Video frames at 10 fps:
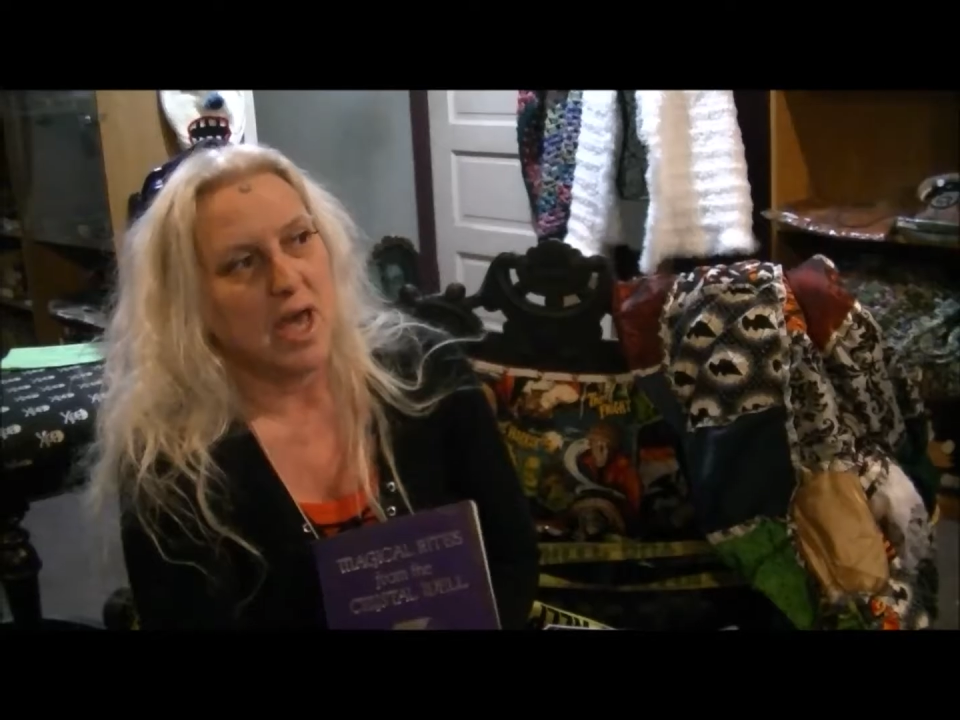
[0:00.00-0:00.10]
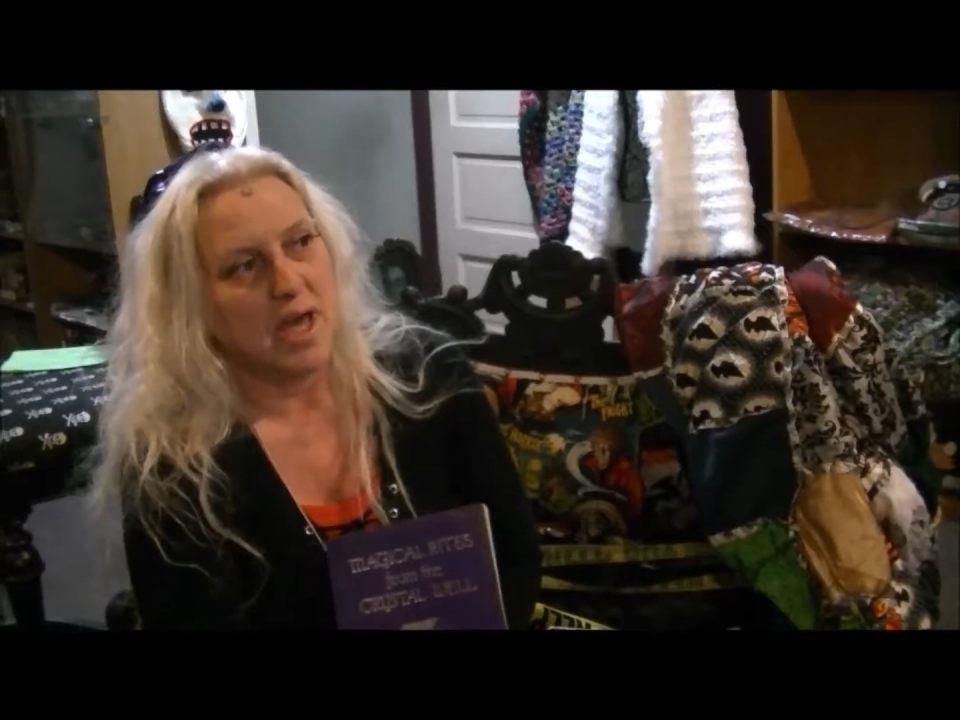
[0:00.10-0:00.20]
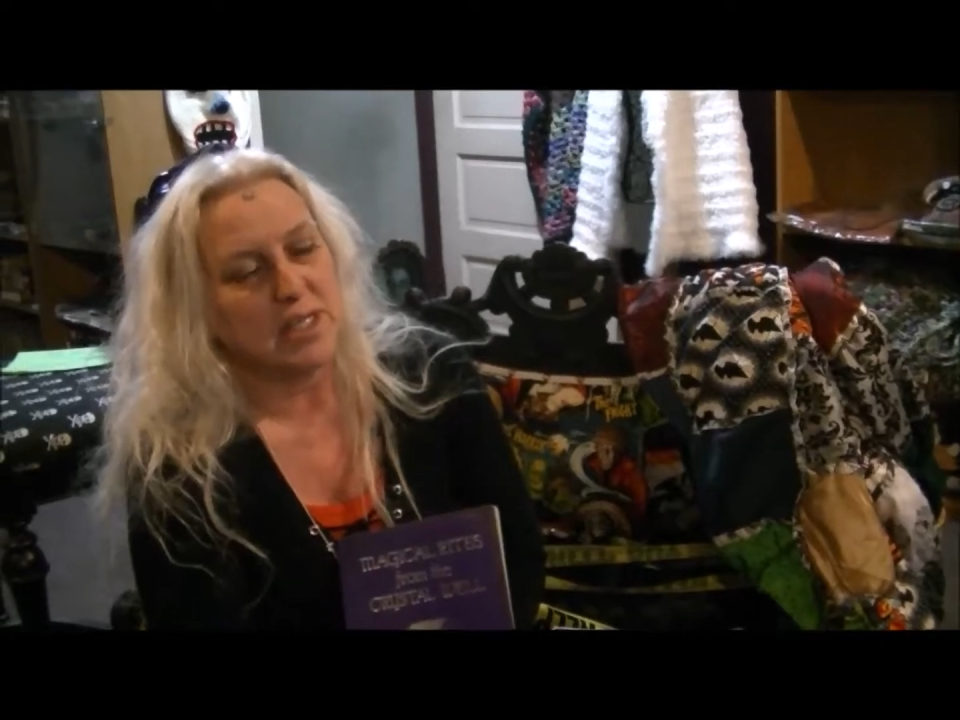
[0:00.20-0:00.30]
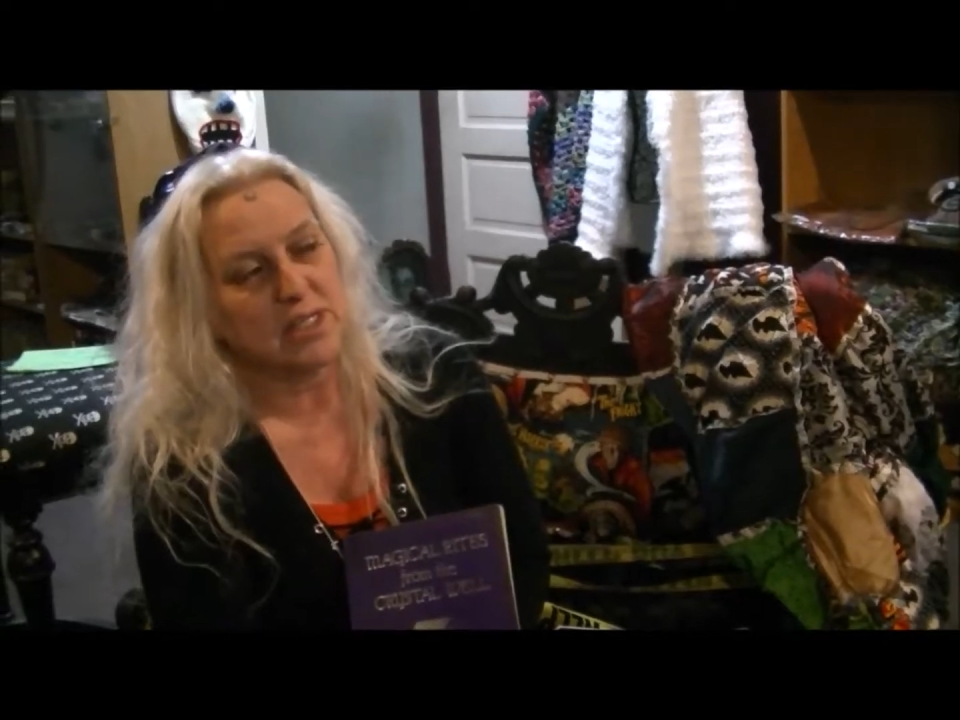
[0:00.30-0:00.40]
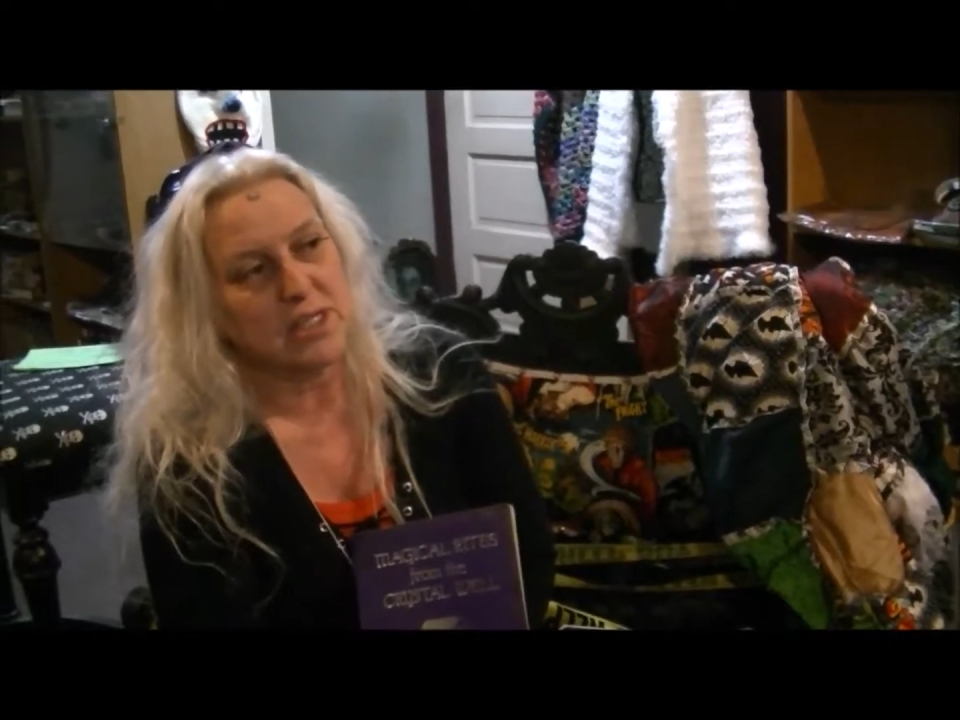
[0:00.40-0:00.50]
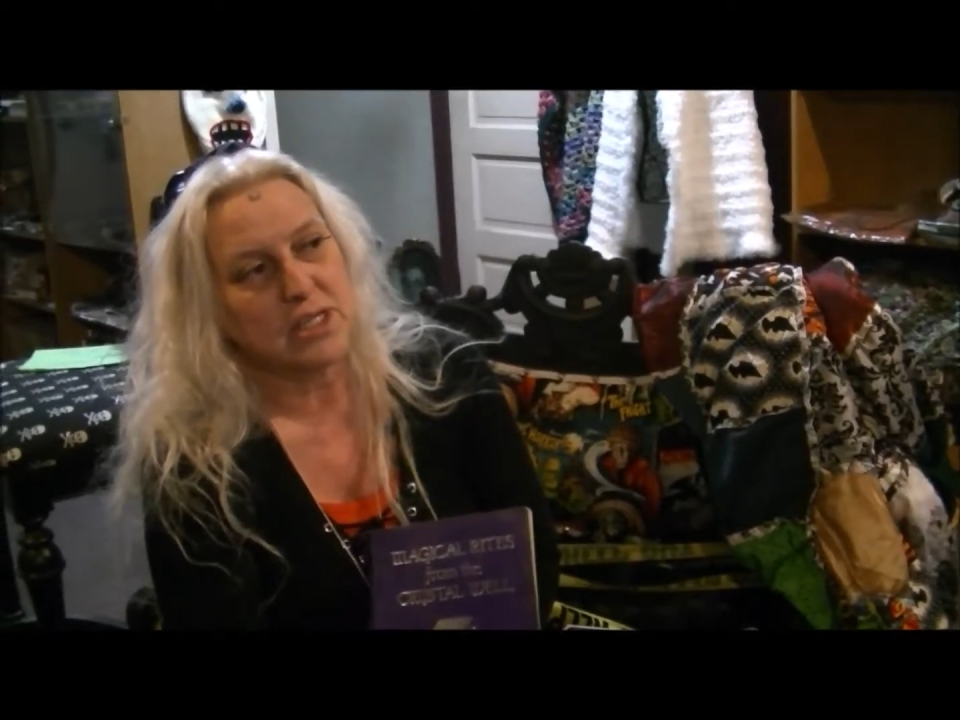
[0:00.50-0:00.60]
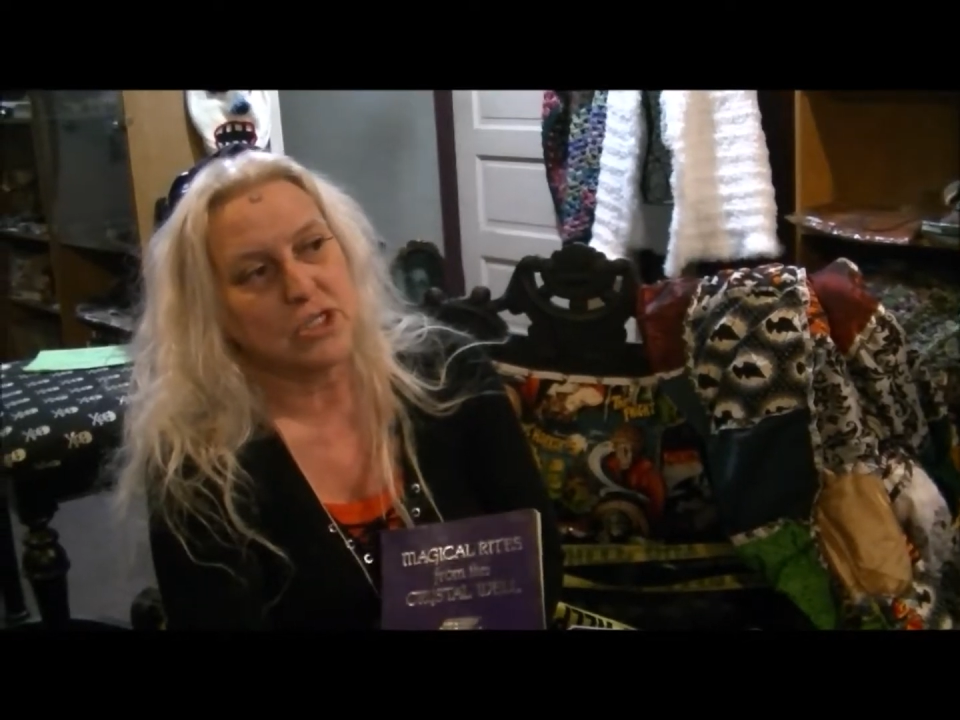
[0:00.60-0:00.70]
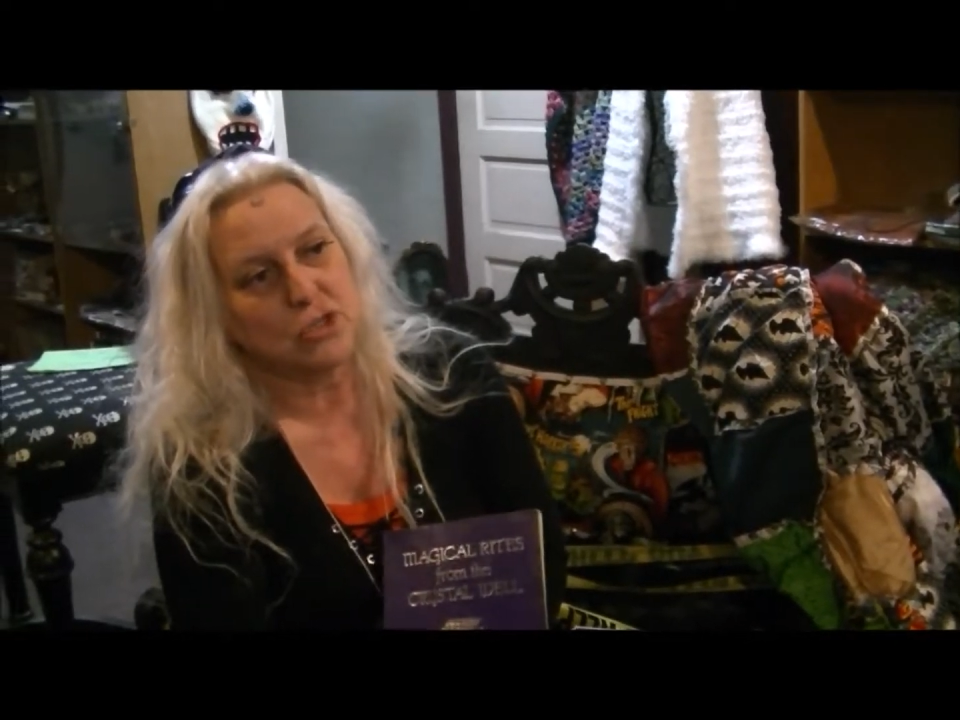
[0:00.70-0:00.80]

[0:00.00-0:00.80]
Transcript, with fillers: excellent